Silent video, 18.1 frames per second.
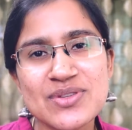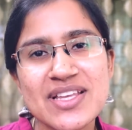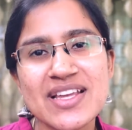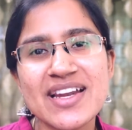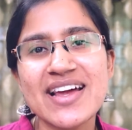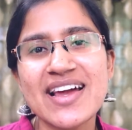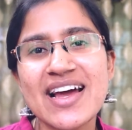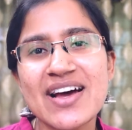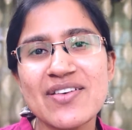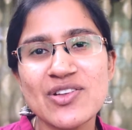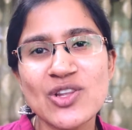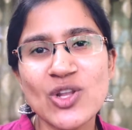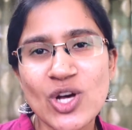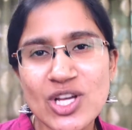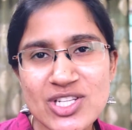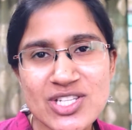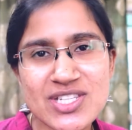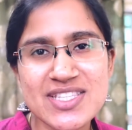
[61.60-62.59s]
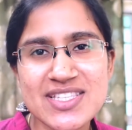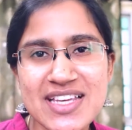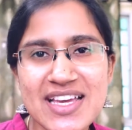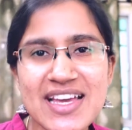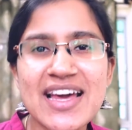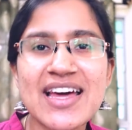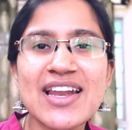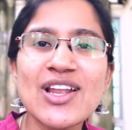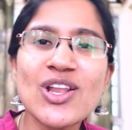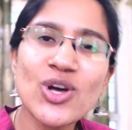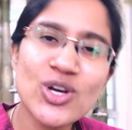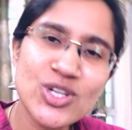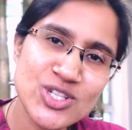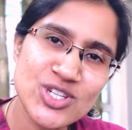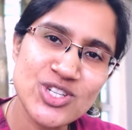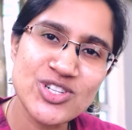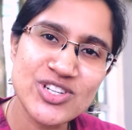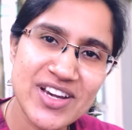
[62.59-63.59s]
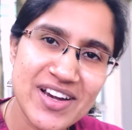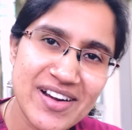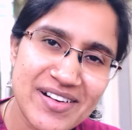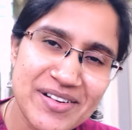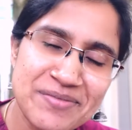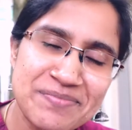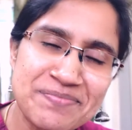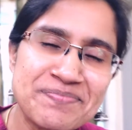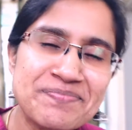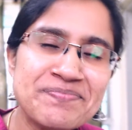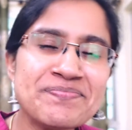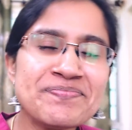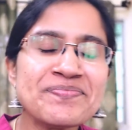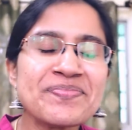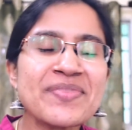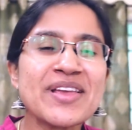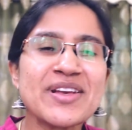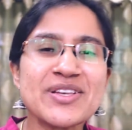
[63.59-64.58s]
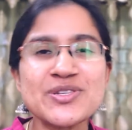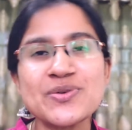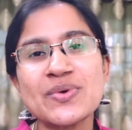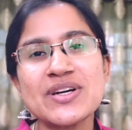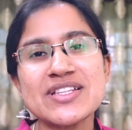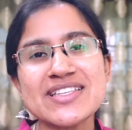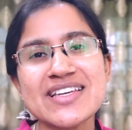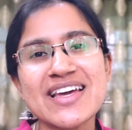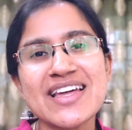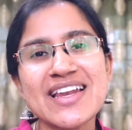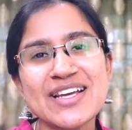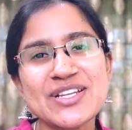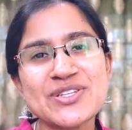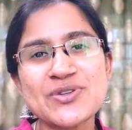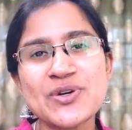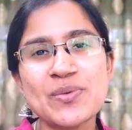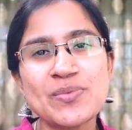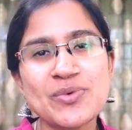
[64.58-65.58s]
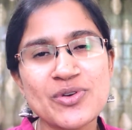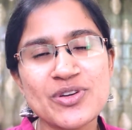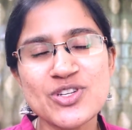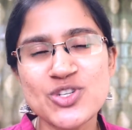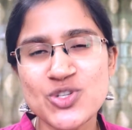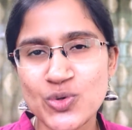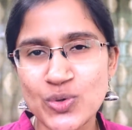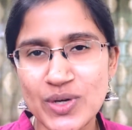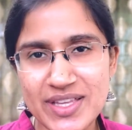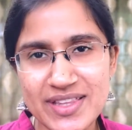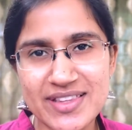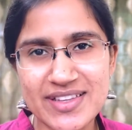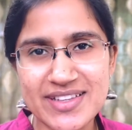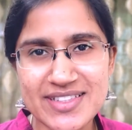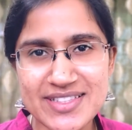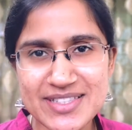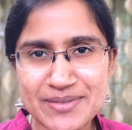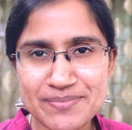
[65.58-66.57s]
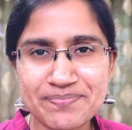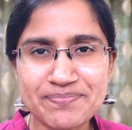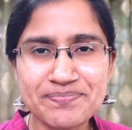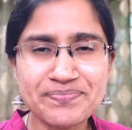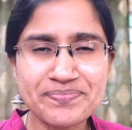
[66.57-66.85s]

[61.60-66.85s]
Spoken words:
that I have a lot to say and a lot to share. So once again, I do hope you're enjoying these.